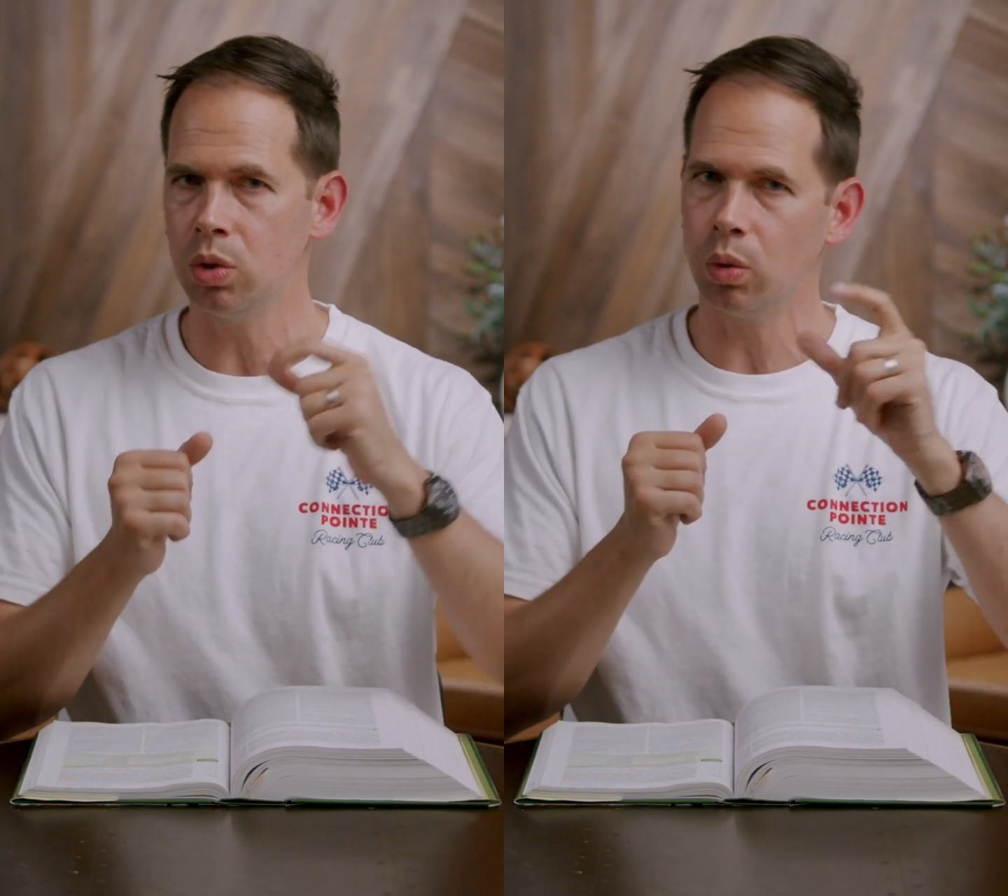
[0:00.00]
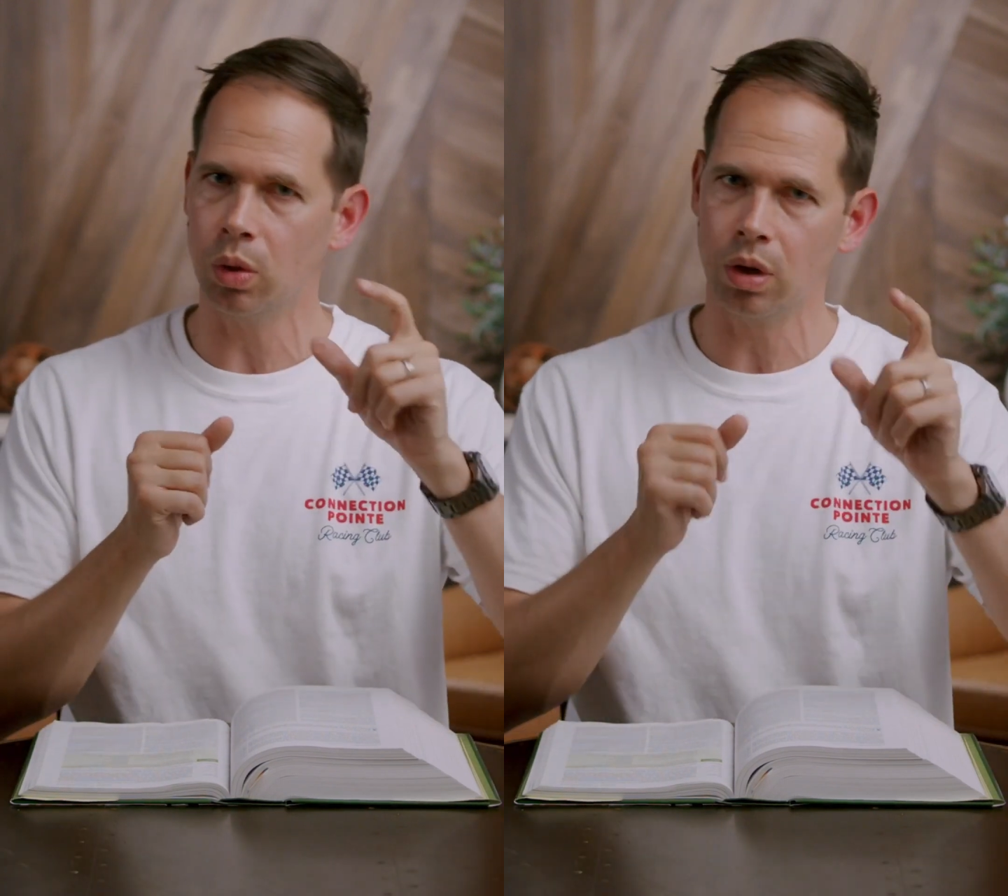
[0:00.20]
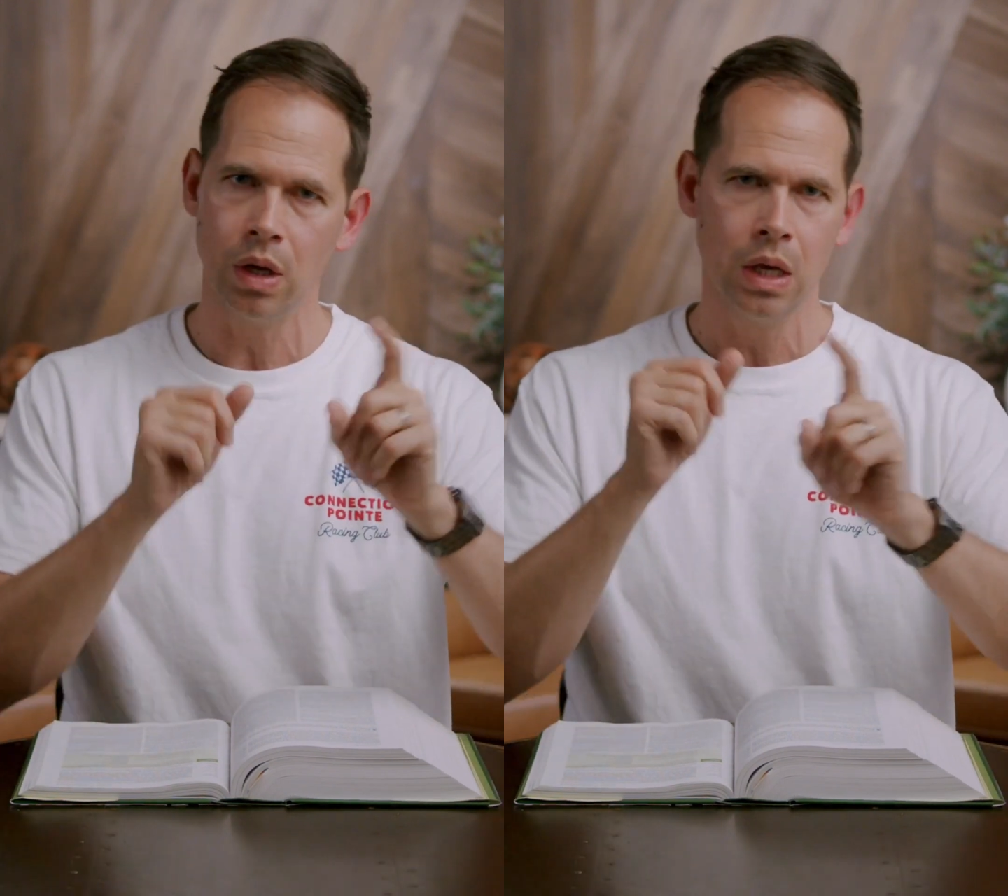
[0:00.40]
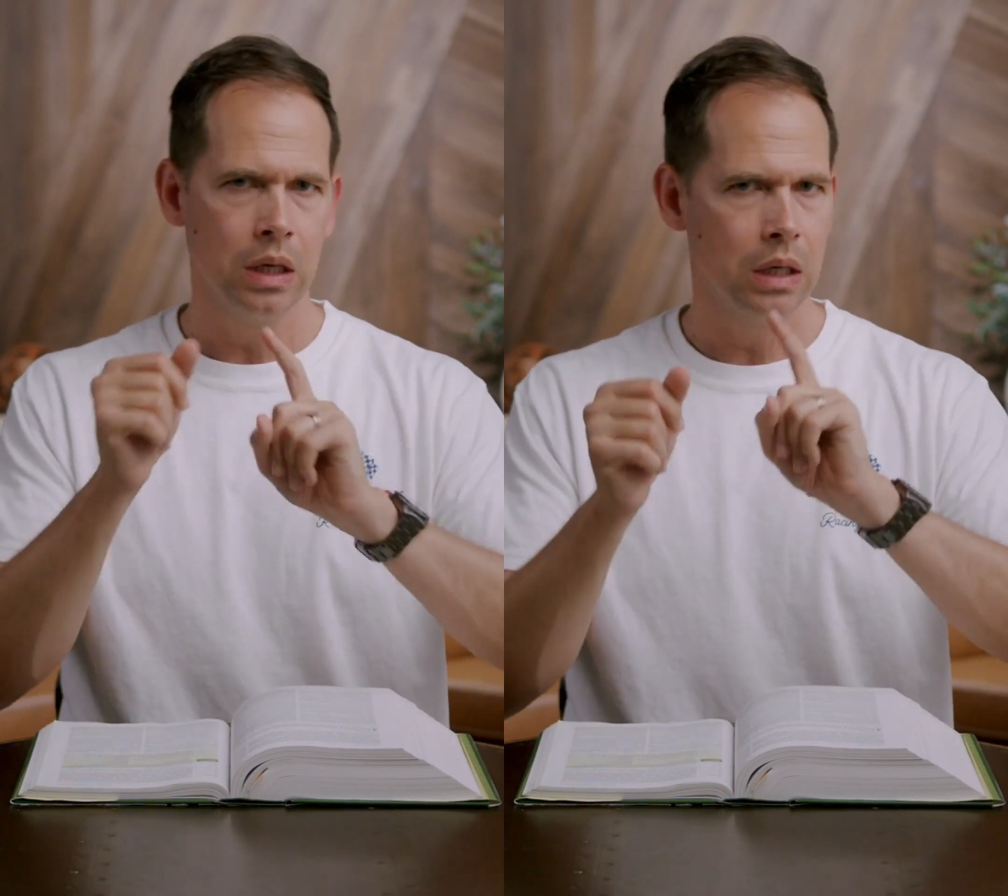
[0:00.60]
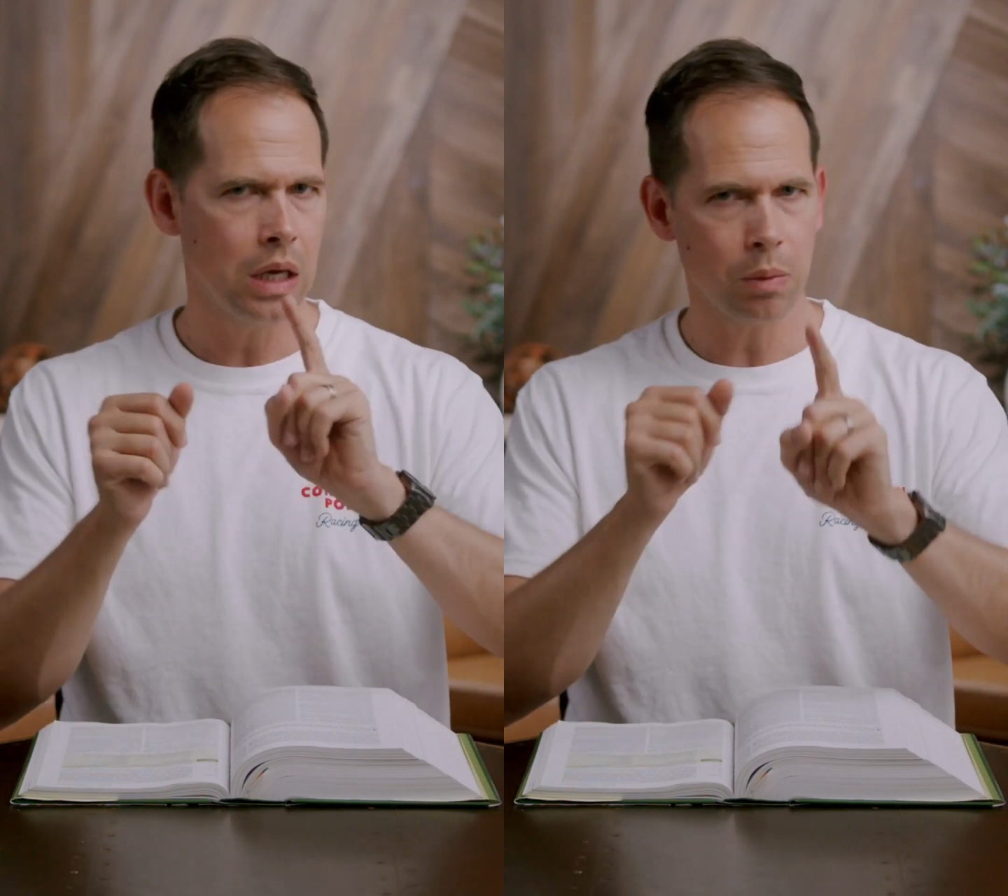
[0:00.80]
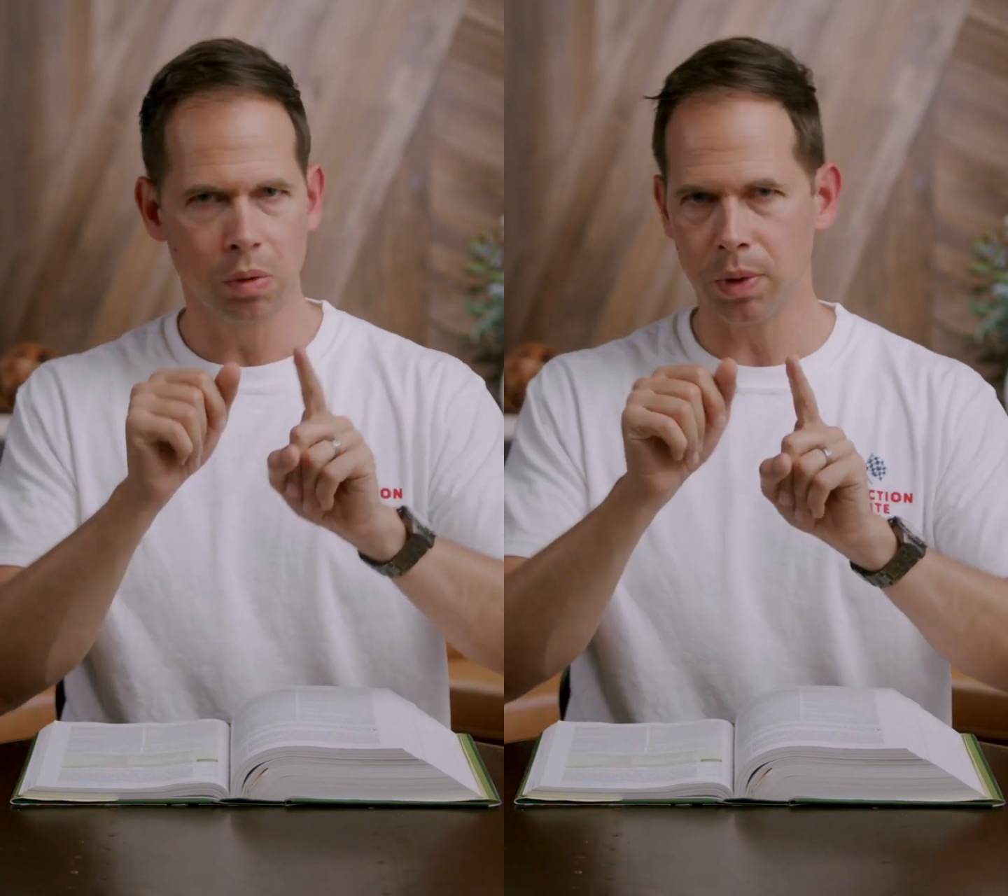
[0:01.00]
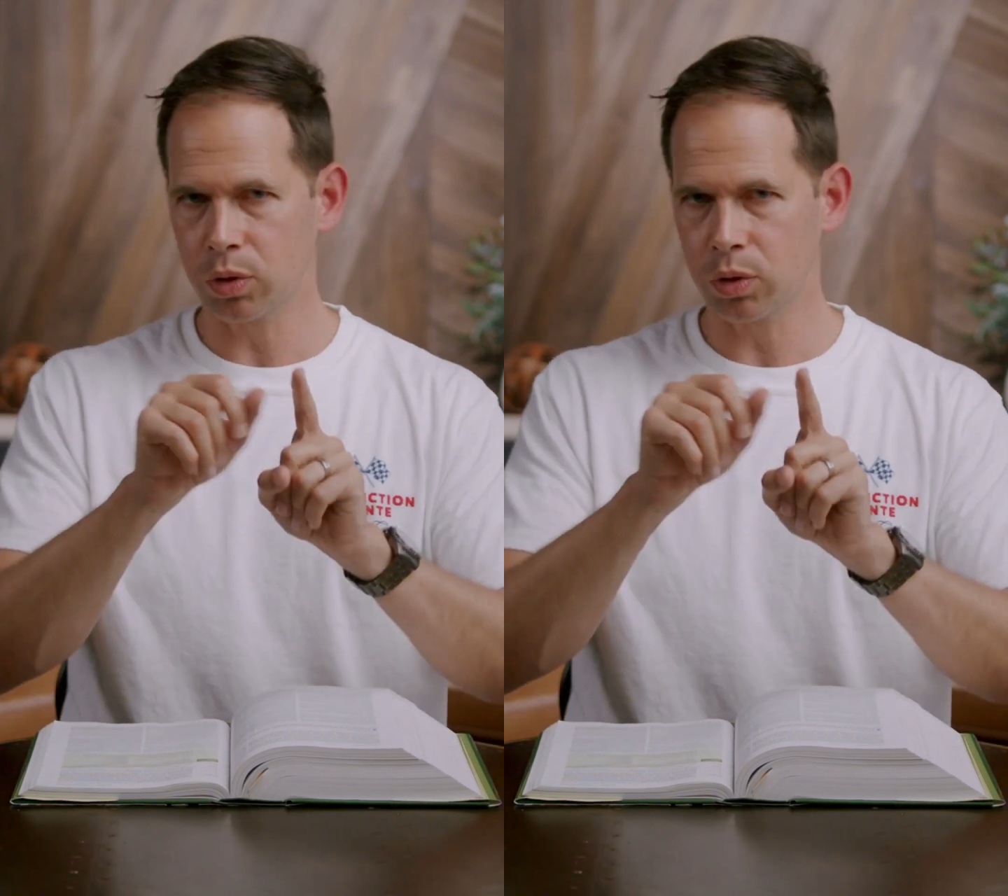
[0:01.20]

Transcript: or hey, we're both